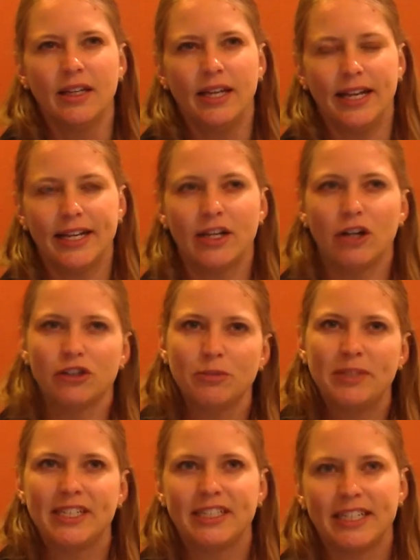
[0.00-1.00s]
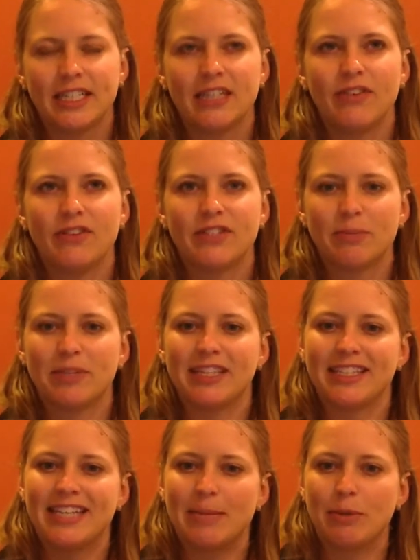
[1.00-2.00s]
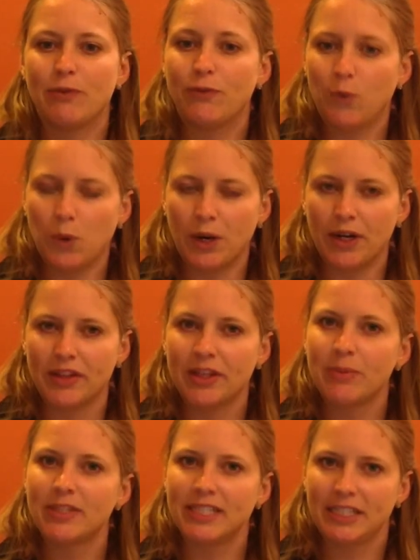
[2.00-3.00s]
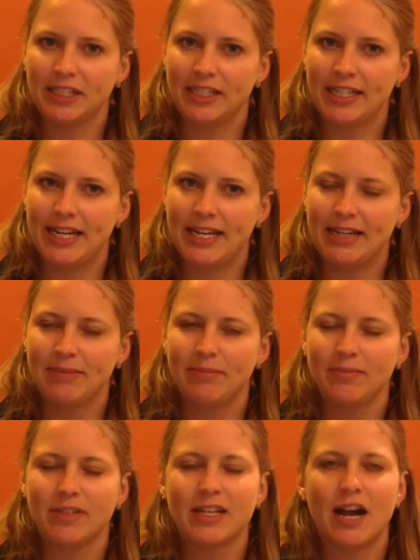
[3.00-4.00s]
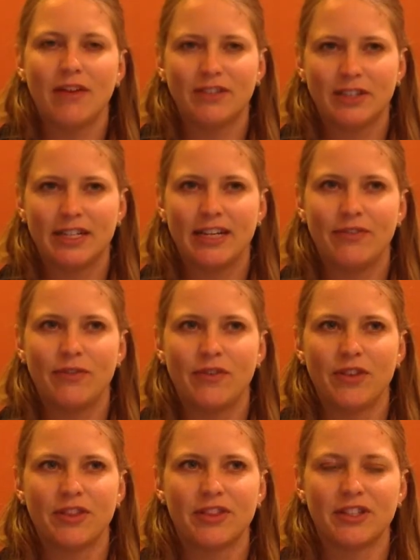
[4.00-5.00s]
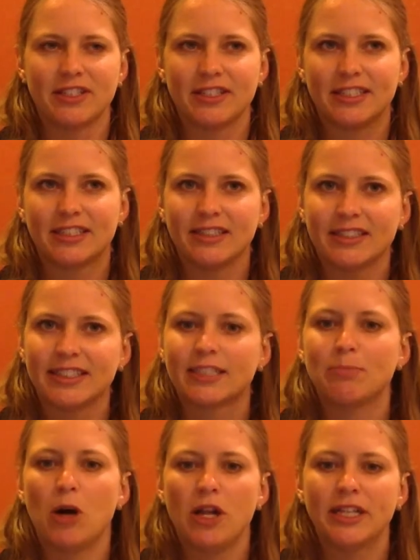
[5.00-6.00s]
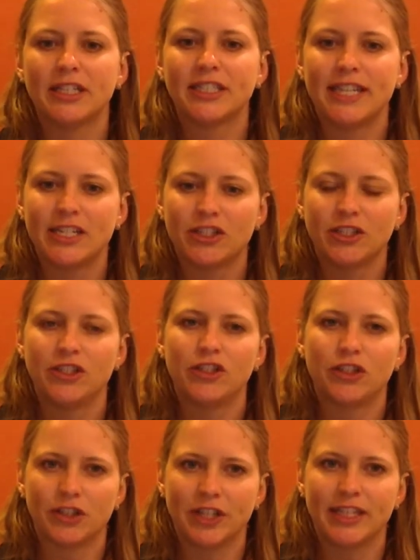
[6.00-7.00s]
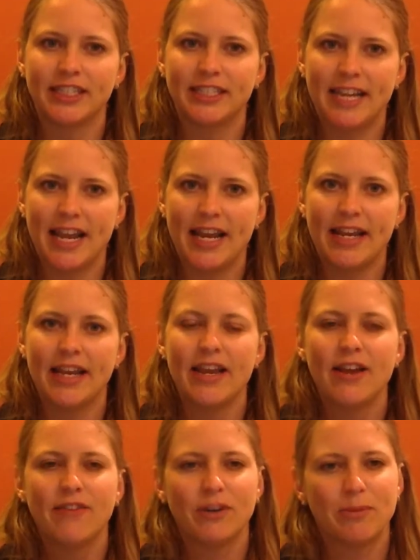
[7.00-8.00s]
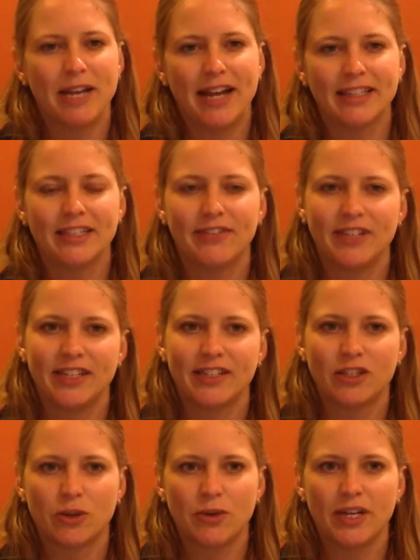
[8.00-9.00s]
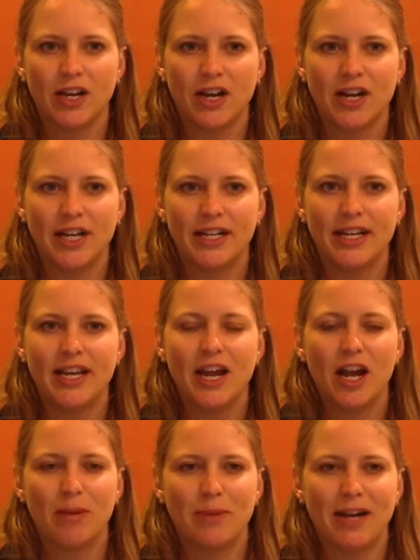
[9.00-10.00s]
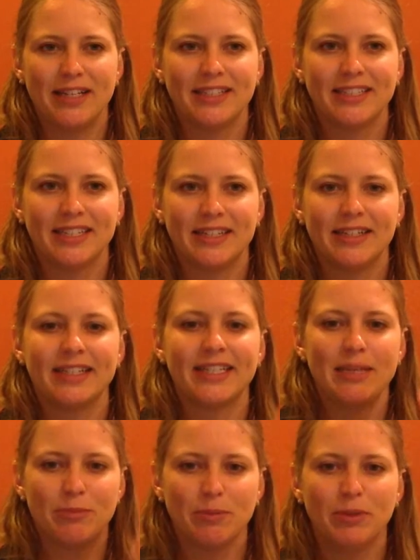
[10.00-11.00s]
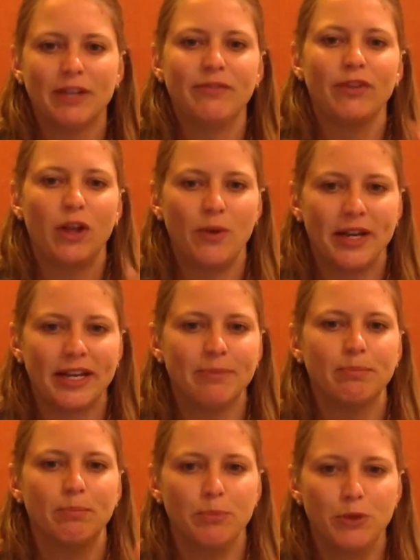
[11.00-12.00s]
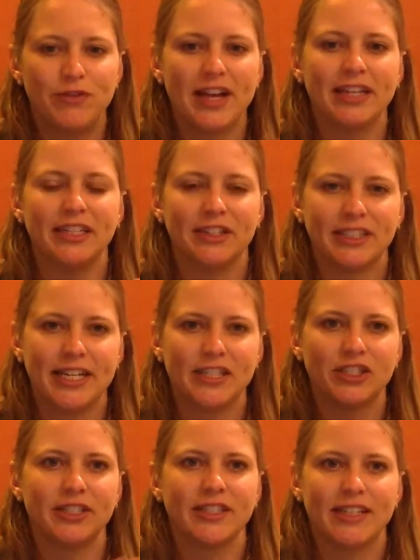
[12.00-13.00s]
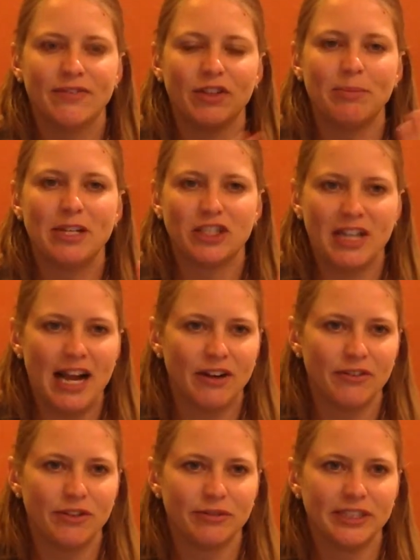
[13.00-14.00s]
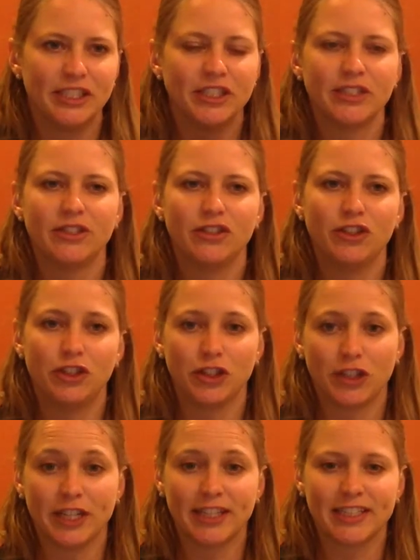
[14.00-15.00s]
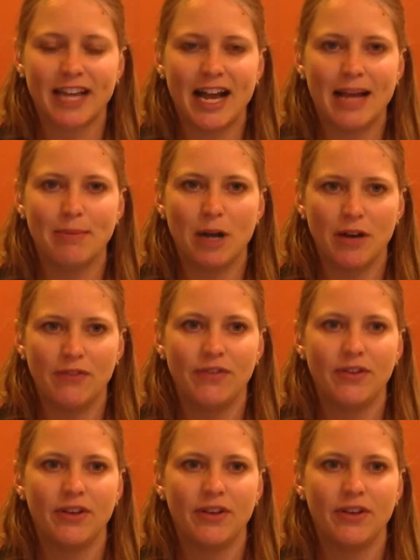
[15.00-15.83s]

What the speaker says: It can also be indicative of something the day before that was irritating. Often if there's a small irritation during the day from an activity that's going on, our bodies can keep the blood flowing and move that irritation and inflammation out of the region during the time of